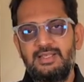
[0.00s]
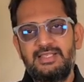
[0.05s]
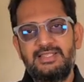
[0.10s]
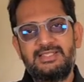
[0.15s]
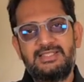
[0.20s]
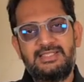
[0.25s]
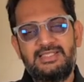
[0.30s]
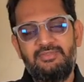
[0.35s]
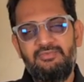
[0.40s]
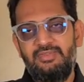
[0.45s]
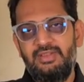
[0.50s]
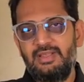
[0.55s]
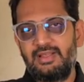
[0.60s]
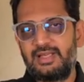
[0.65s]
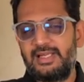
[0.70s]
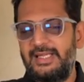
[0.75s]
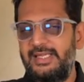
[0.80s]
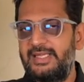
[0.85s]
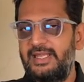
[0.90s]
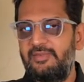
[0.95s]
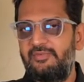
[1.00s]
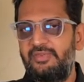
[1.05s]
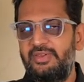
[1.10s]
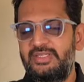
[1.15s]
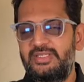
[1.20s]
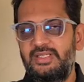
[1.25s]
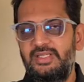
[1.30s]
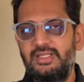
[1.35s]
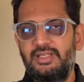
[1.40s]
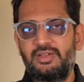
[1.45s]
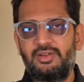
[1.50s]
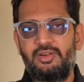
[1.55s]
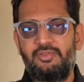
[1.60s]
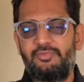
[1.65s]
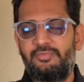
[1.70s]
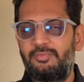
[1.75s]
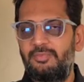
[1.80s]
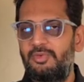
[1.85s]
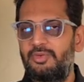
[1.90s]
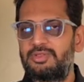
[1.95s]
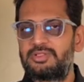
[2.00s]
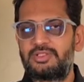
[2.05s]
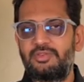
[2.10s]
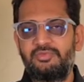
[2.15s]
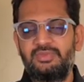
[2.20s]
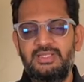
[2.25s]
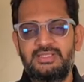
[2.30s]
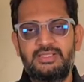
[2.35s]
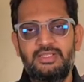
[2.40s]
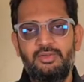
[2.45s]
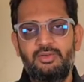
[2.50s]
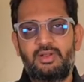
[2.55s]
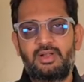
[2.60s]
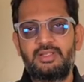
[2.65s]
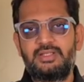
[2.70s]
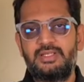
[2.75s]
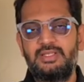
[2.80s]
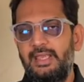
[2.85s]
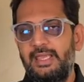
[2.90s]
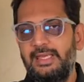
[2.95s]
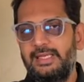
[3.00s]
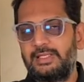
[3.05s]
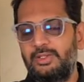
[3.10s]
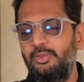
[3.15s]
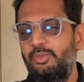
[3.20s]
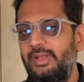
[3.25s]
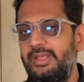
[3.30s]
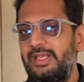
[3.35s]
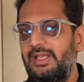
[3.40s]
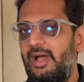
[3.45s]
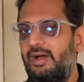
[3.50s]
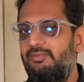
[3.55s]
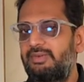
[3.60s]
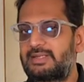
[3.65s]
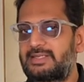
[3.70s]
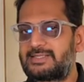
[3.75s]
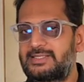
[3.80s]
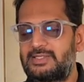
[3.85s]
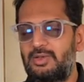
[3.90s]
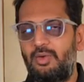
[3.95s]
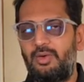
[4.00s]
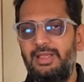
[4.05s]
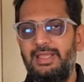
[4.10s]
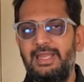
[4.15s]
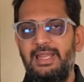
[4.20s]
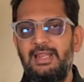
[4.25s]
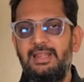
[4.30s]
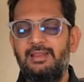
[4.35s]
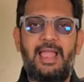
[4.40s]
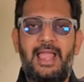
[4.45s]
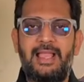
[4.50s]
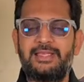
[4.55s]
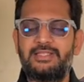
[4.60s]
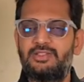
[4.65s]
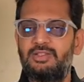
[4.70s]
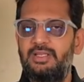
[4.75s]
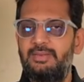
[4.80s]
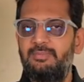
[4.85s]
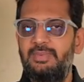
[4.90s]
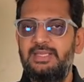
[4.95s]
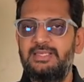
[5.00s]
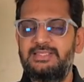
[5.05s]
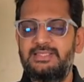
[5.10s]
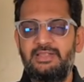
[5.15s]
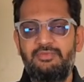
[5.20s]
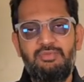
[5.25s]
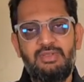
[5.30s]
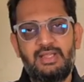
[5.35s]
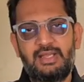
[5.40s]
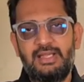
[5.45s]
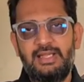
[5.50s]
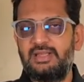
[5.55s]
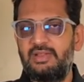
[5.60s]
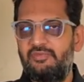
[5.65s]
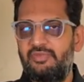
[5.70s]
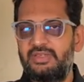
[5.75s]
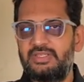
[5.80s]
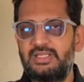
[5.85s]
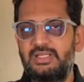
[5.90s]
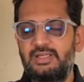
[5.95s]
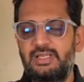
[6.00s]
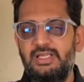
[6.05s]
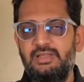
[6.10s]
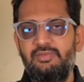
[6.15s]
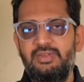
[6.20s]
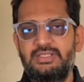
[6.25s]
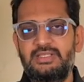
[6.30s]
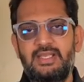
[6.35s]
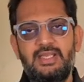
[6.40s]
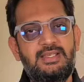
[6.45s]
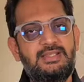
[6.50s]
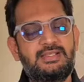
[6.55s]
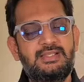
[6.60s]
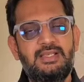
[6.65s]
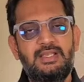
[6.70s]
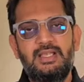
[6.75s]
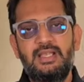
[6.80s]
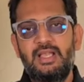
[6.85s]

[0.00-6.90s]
severely deficient of most of this nutrition, including our soil actually being severely deficient, in which case